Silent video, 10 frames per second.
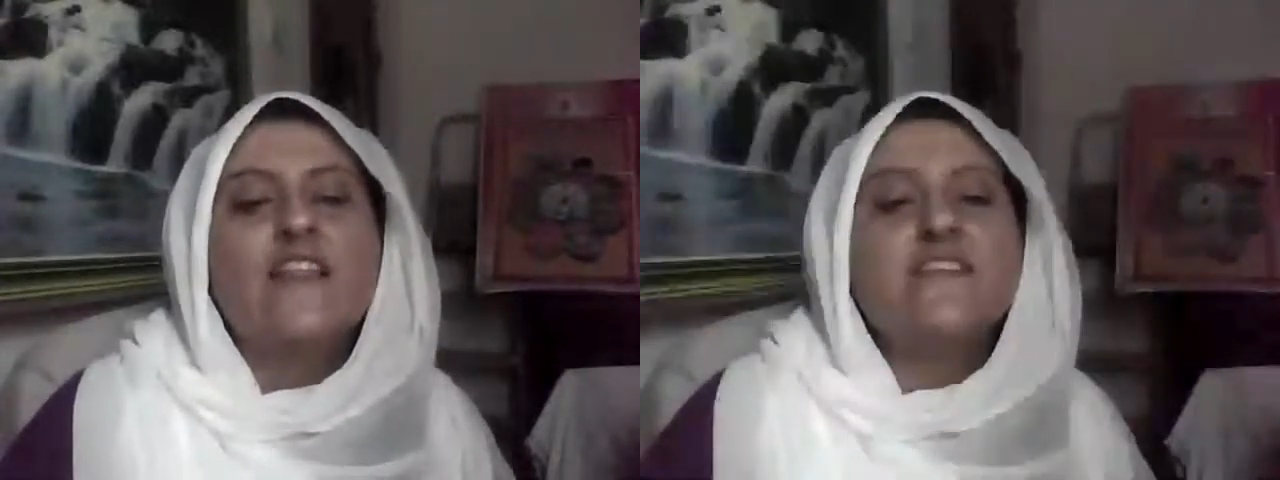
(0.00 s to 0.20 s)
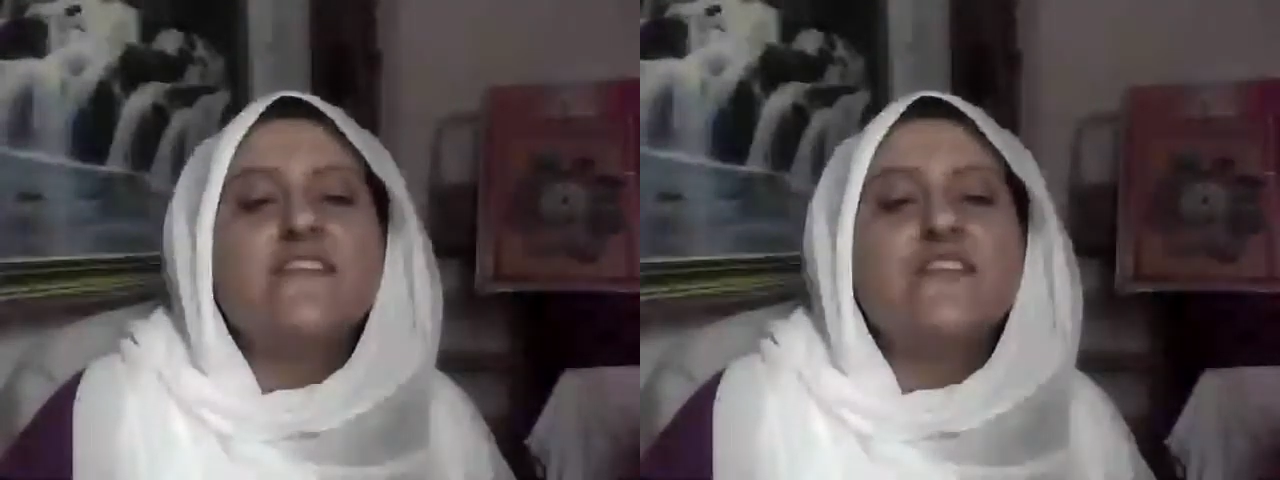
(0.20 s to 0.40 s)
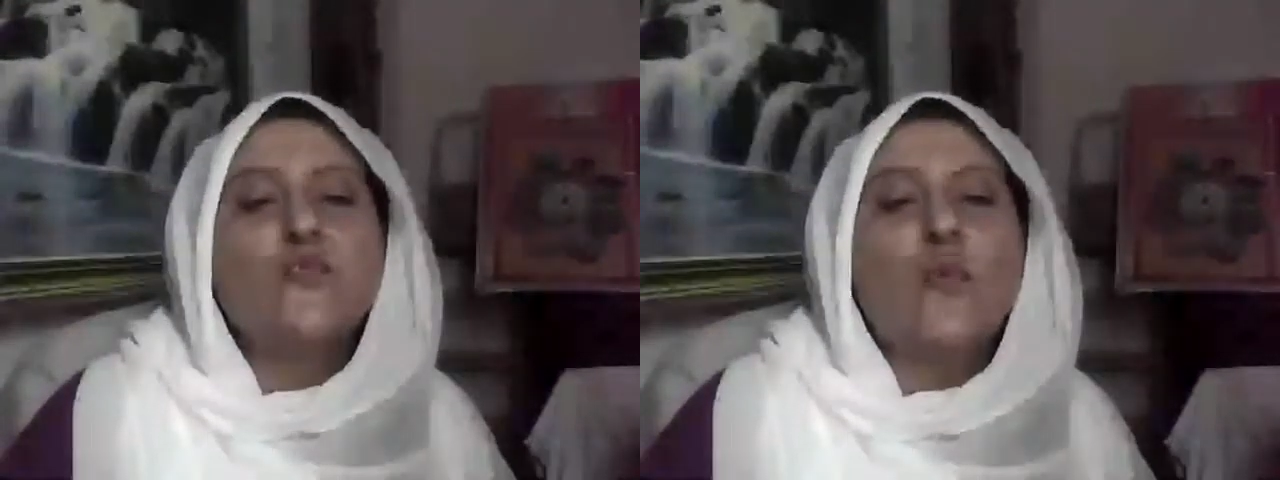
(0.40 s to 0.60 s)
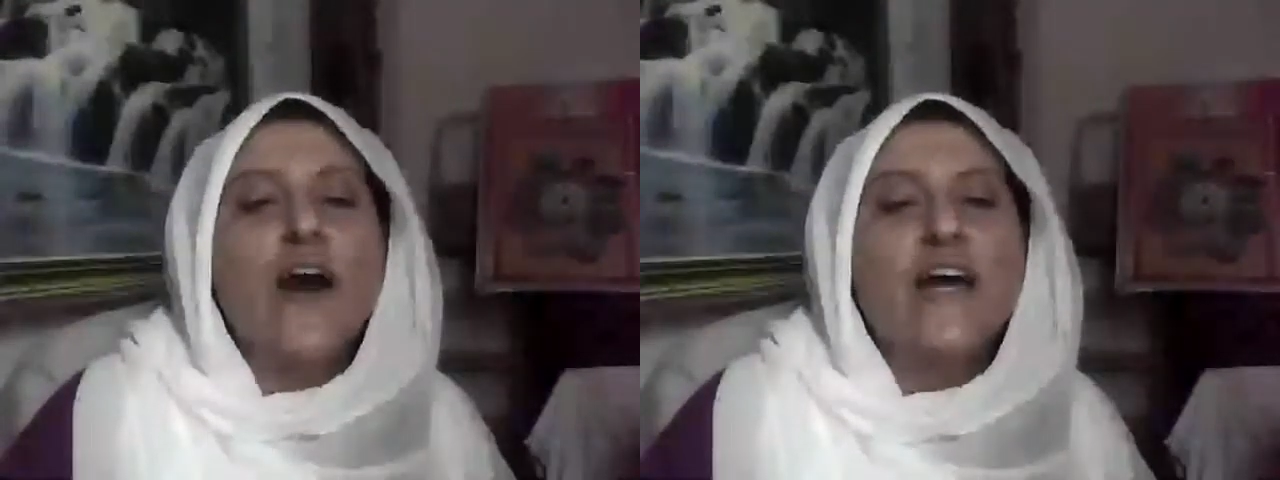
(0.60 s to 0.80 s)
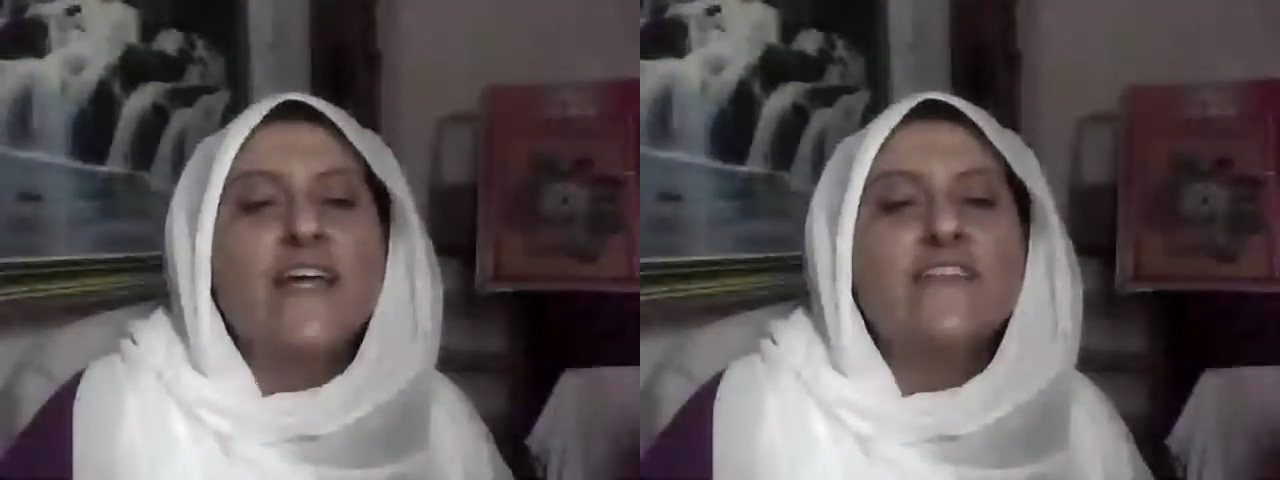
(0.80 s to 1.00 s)
This is
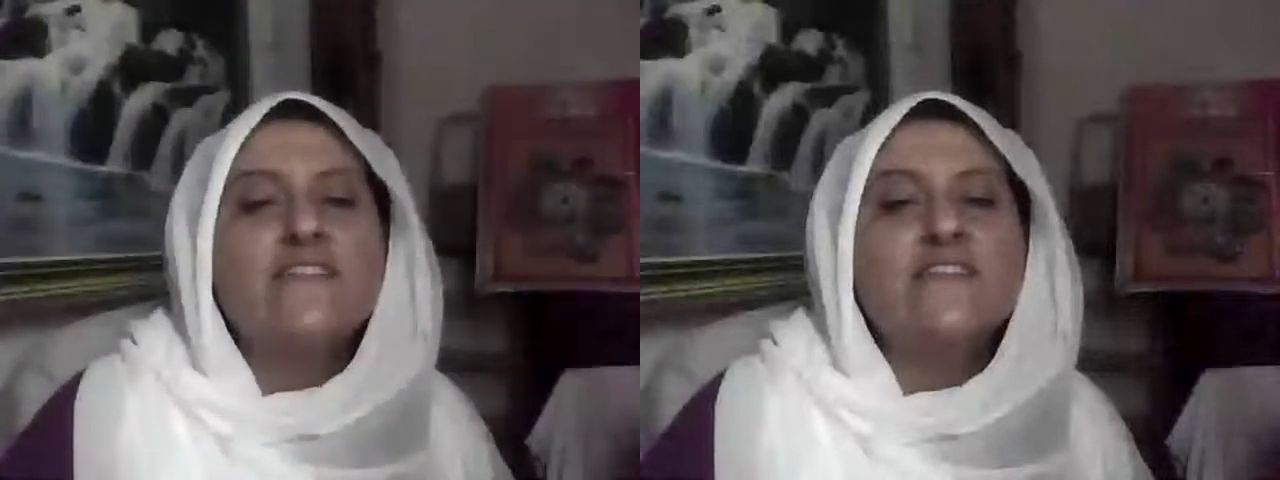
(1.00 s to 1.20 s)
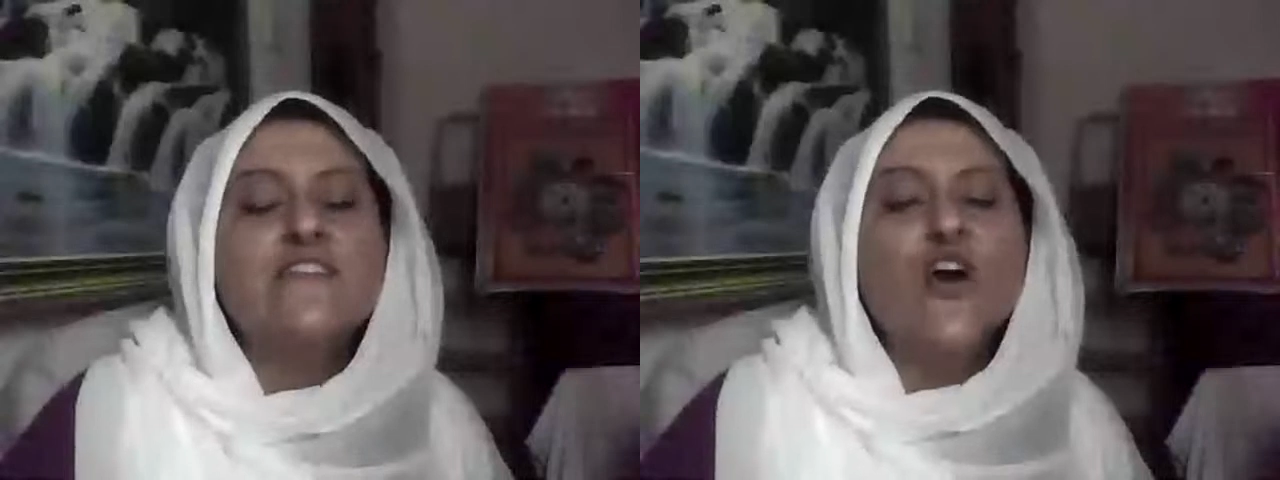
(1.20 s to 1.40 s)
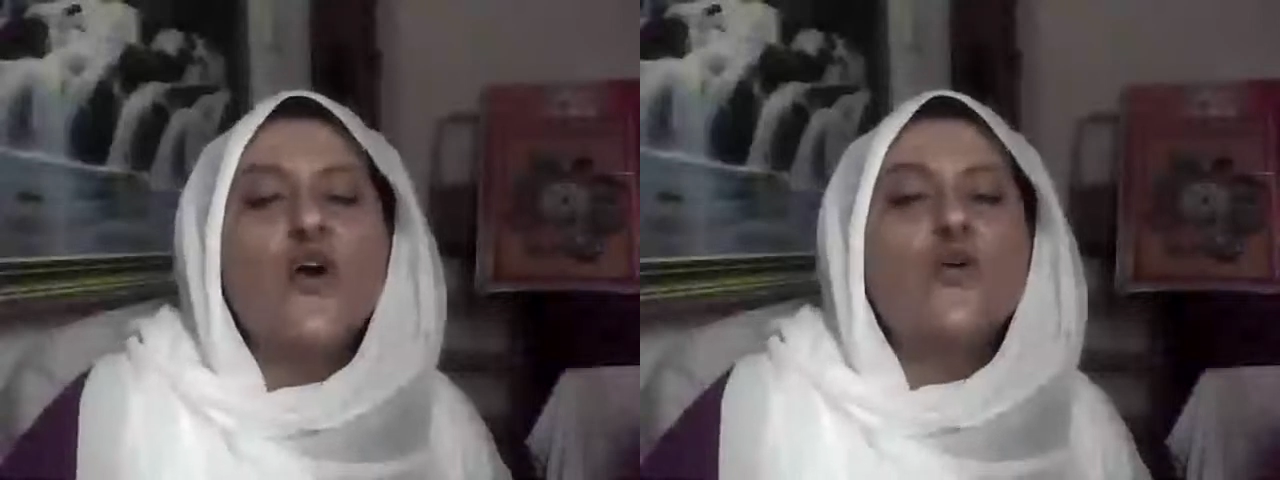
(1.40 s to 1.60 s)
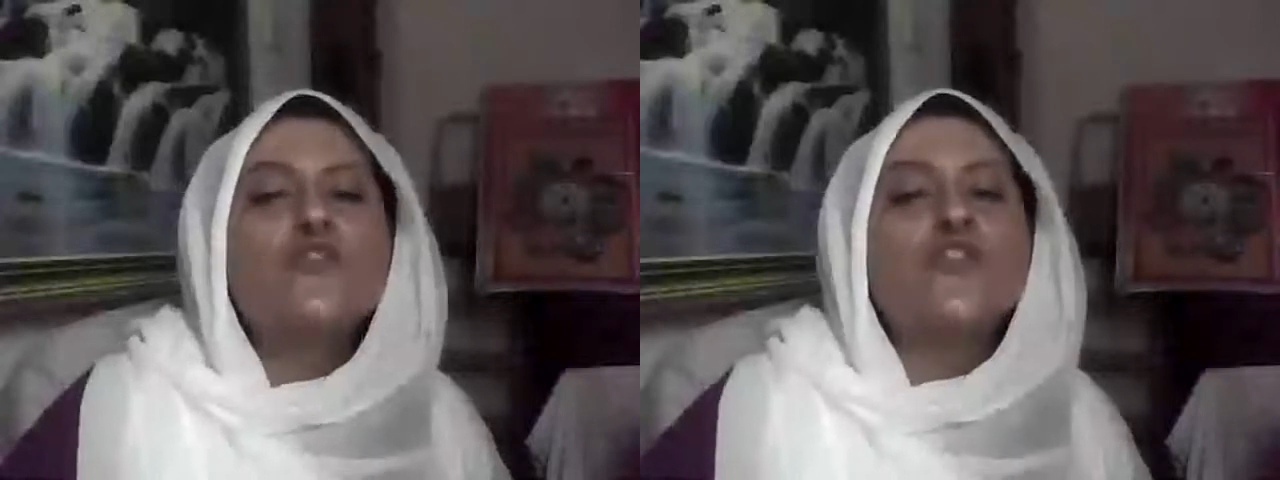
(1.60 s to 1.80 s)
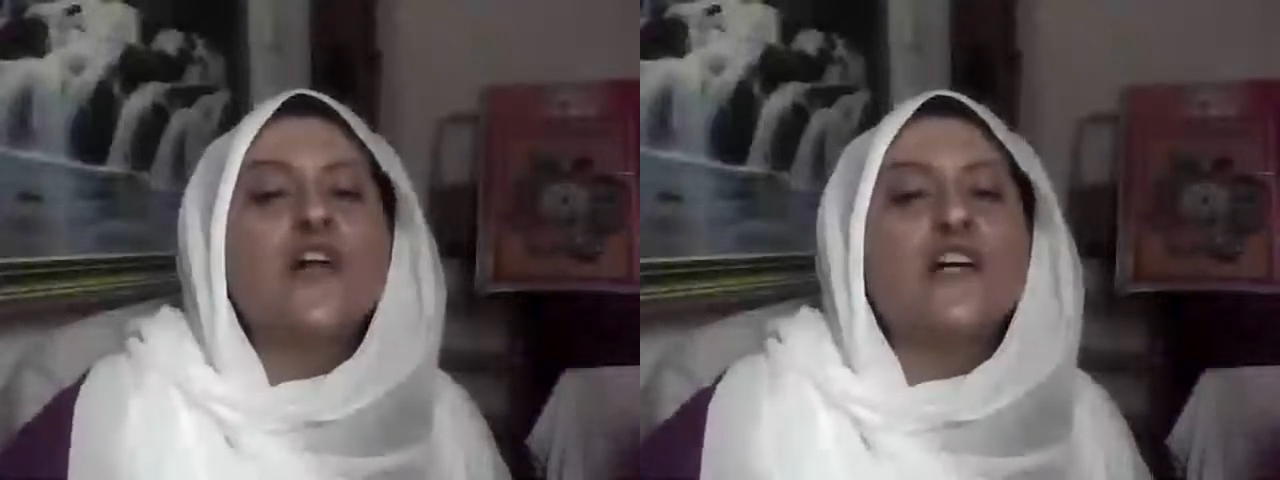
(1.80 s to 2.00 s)
why this is
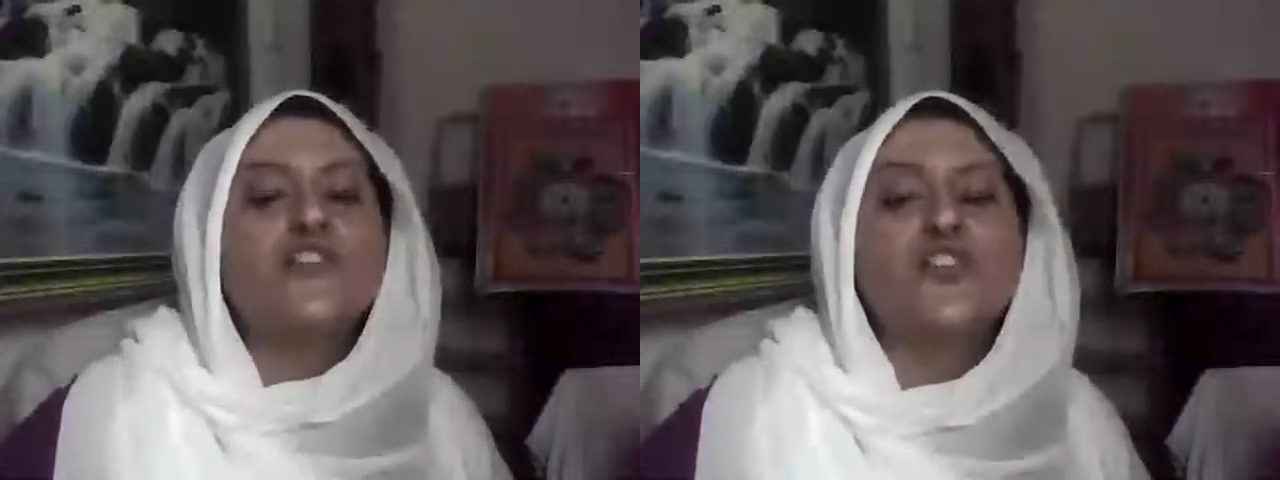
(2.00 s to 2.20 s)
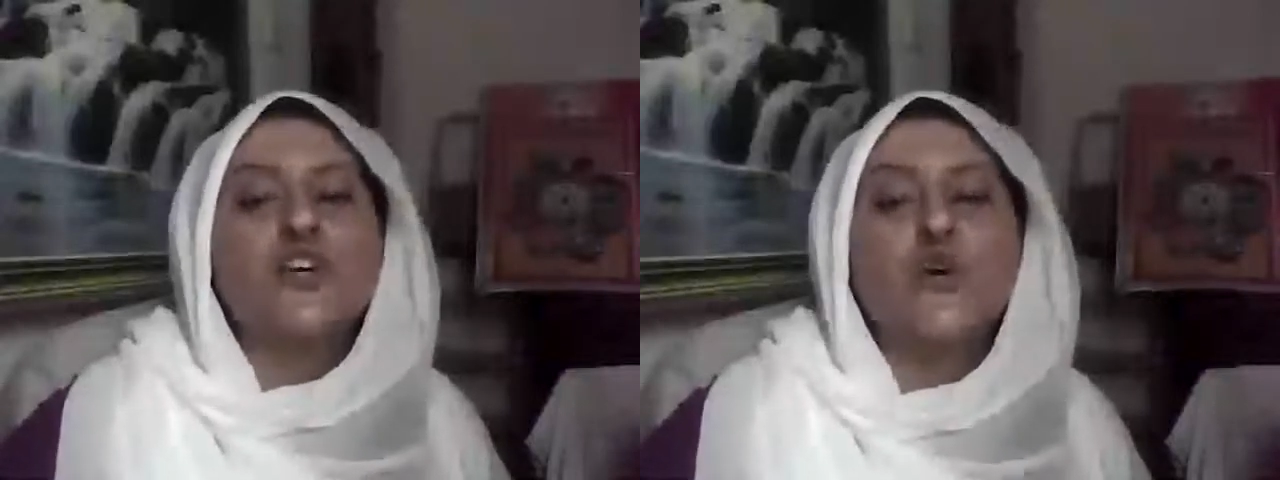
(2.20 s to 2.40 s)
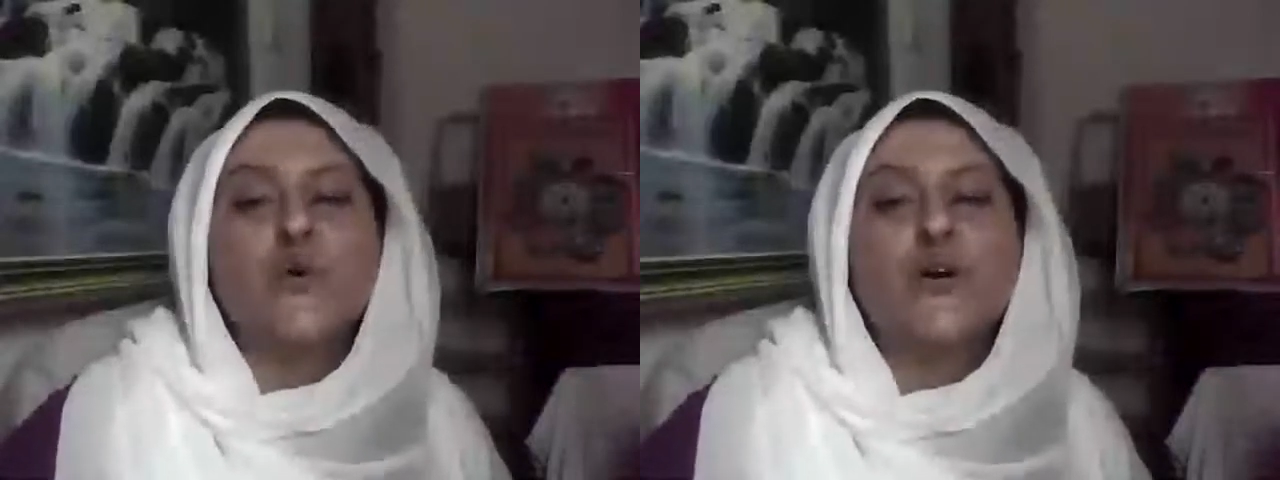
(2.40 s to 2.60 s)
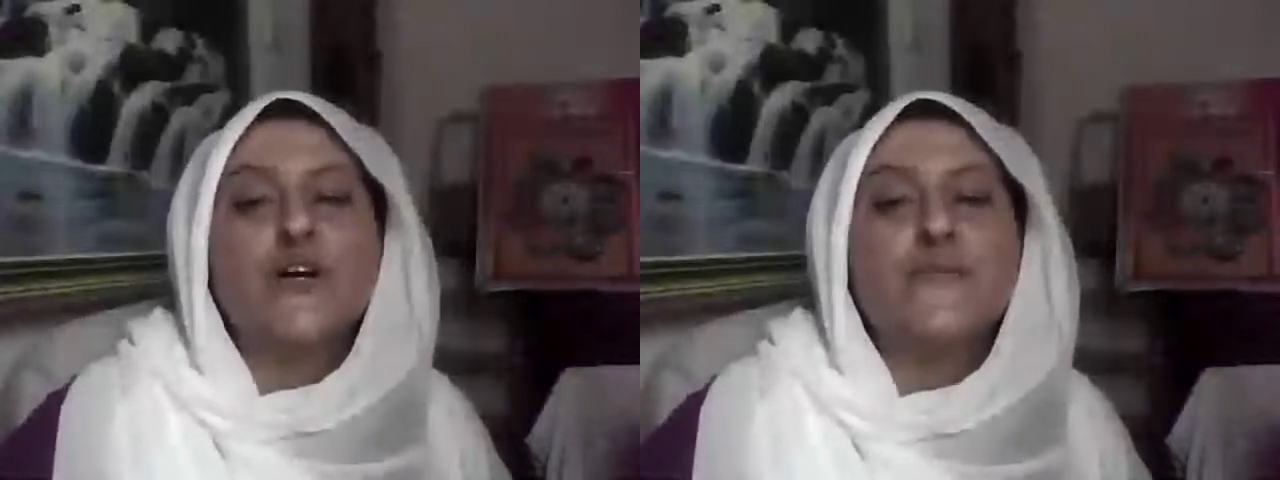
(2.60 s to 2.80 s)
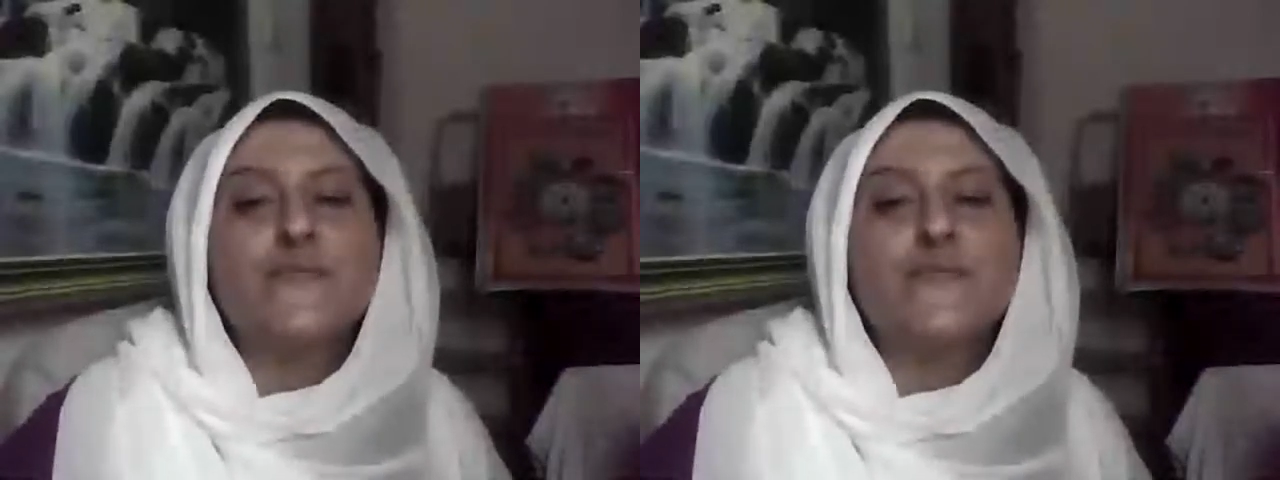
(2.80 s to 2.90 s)
called Raj Yoga.